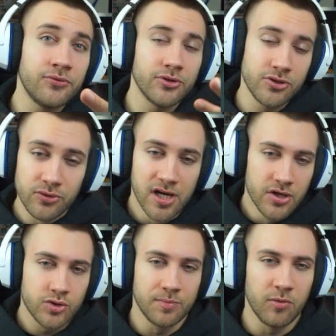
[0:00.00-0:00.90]
for you
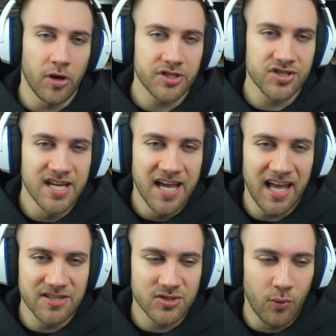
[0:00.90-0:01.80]
to be watched.
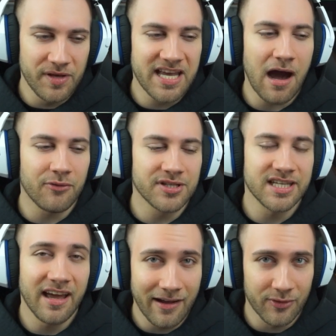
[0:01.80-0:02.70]
So we
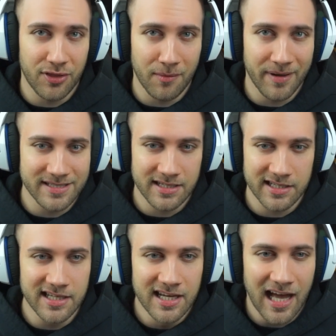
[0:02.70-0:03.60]
covered everything,
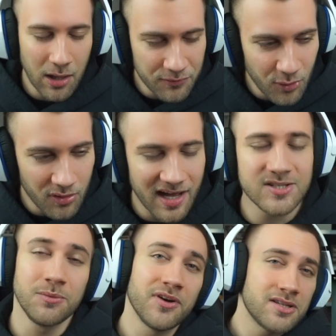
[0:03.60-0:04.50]
basically. I love you all,
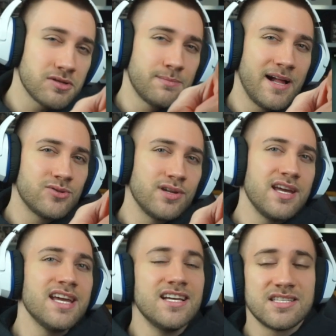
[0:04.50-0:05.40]
guys. Don't forget to smile
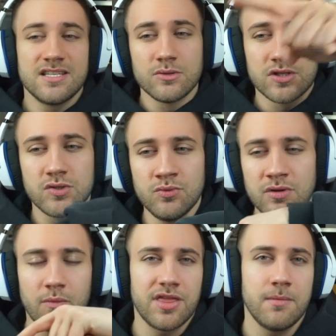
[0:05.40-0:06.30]
today. See you
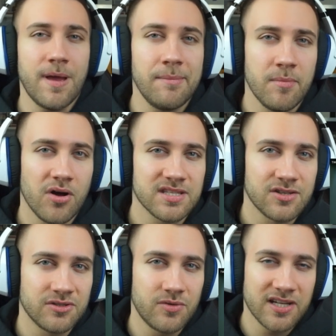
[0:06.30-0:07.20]
soon with the Baby
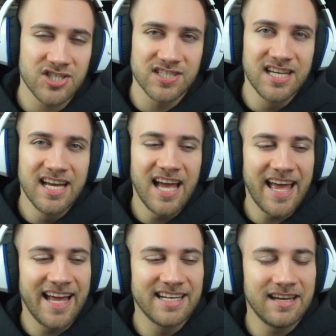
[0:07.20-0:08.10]
Monster introduction.
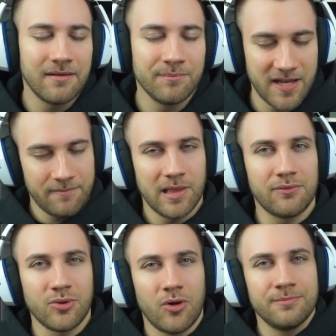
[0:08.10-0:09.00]
And, yeah,
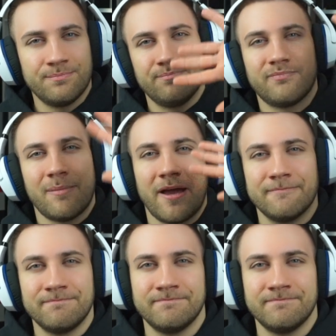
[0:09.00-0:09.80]
love you all. Bye-bye.